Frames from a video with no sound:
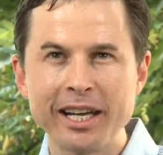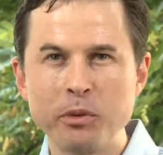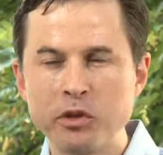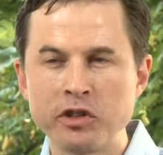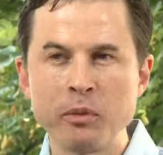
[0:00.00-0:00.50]
it
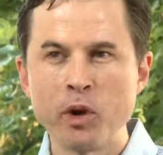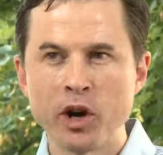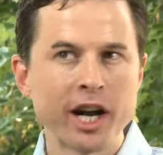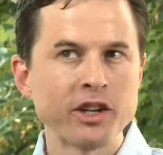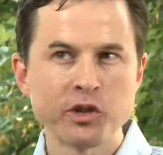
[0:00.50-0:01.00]
was
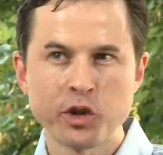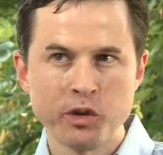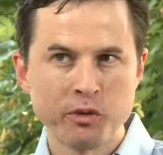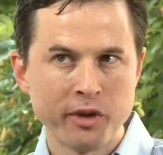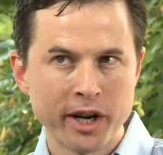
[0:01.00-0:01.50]
somewhere and I just
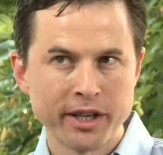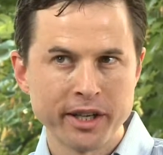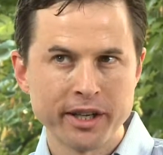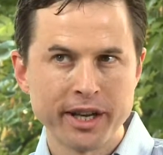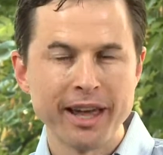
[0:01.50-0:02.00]
couldn't find
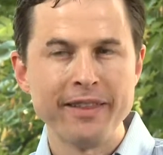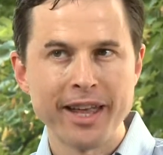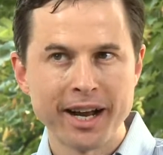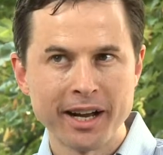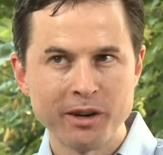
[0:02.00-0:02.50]
it. And
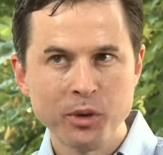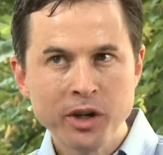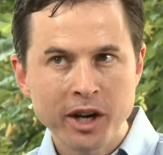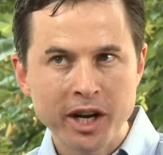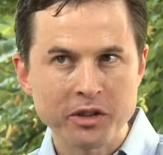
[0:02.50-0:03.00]
then I
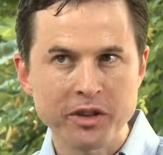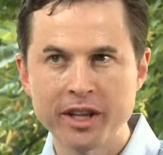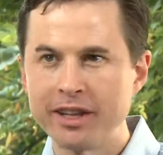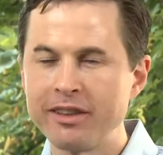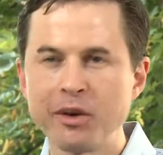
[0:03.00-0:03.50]
realized
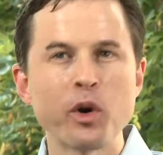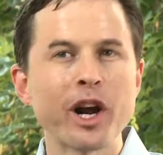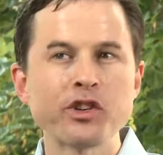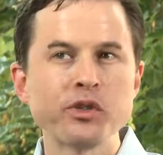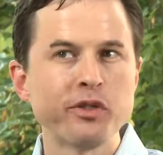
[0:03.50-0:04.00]
that there were
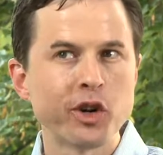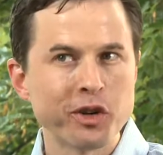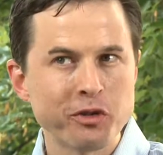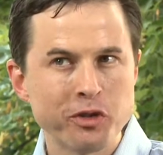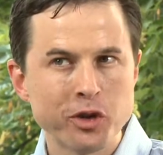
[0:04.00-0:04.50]
actually
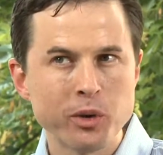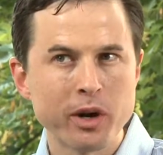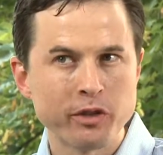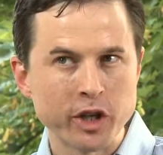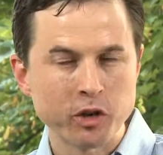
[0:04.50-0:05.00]
very
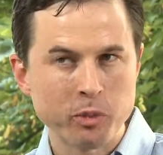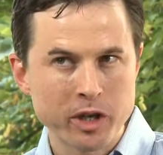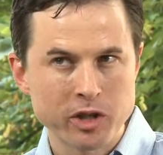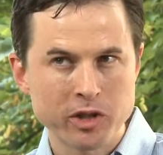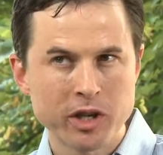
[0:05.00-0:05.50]
few
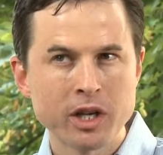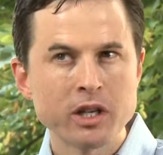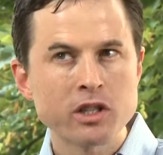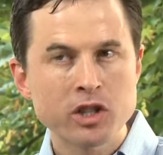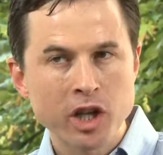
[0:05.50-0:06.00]
evidence-based
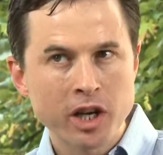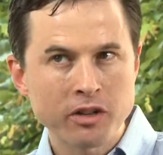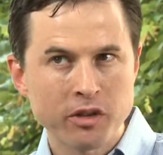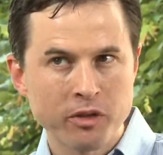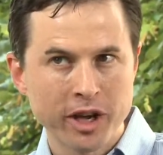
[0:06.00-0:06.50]

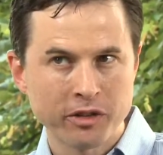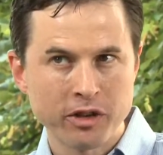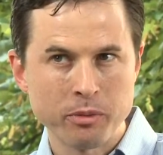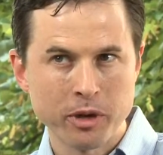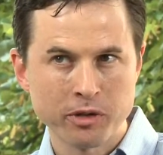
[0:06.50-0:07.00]
studies of
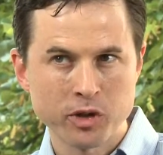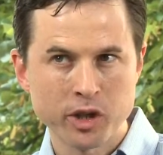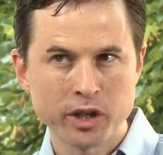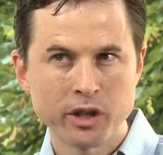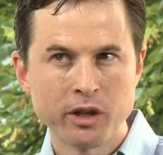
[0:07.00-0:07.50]
vaccine
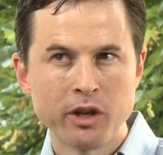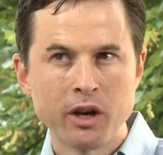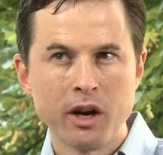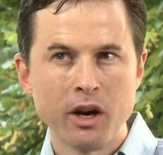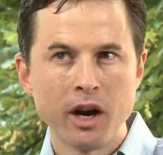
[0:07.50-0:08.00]
messaging.
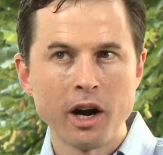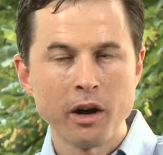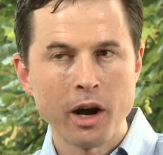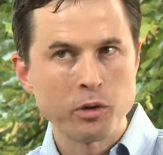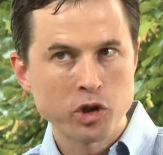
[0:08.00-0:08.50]
Uh,
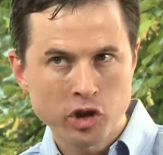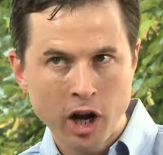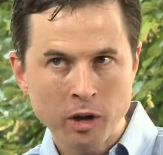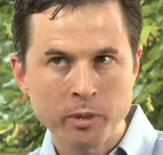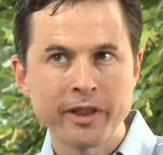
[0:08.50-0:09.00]
I, I was
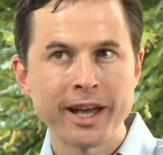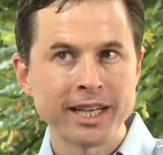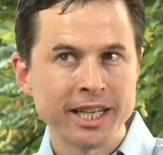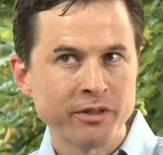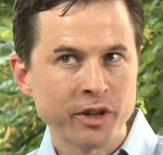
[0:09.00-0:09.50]
shocked by
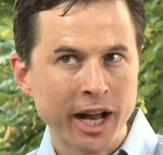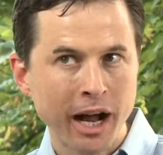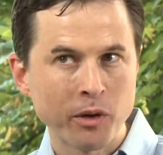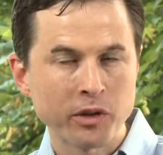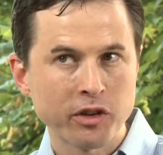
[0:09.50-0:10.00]
that, given
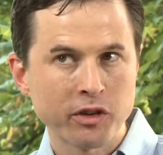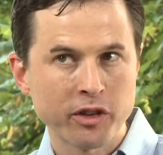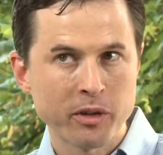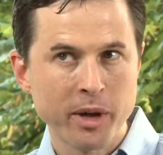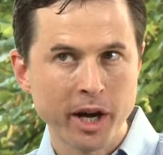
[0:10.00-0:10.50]
how
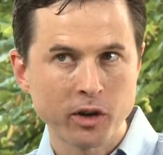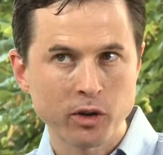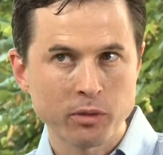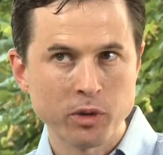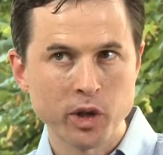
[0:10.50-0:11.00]
insistent the
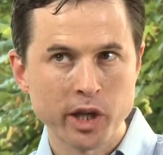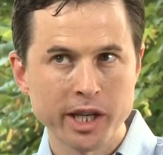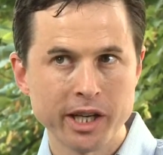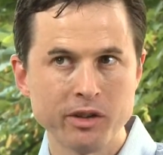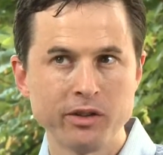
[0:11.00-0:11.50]
medical
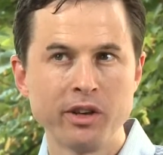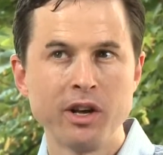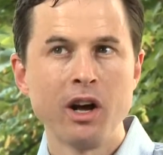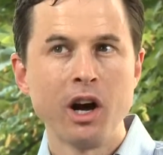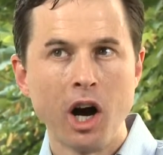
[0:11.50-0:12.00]
community is
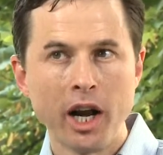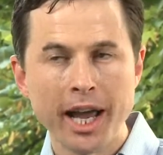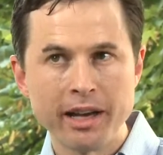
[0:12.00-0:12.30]
on